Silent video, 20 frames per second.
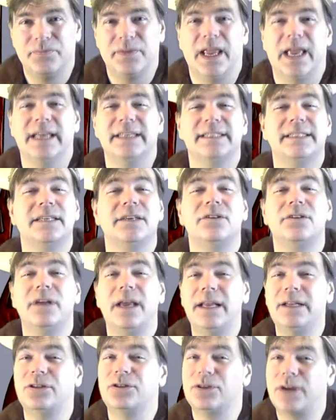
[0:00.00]
as the
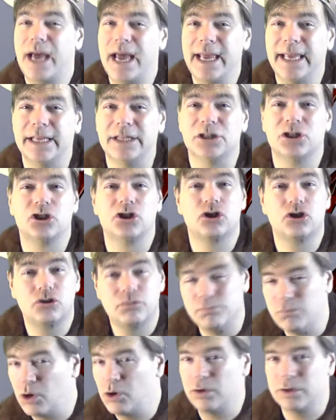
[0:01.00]
red dragon
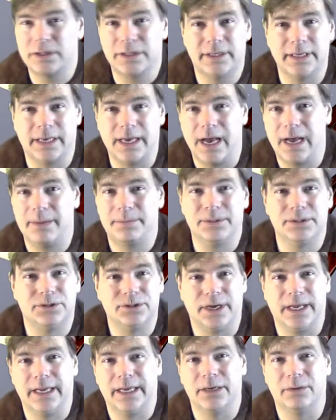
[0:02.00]
smoked the copper
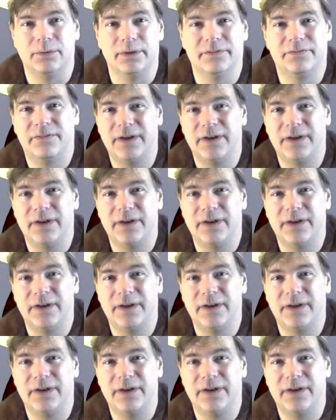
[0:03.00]
dragon with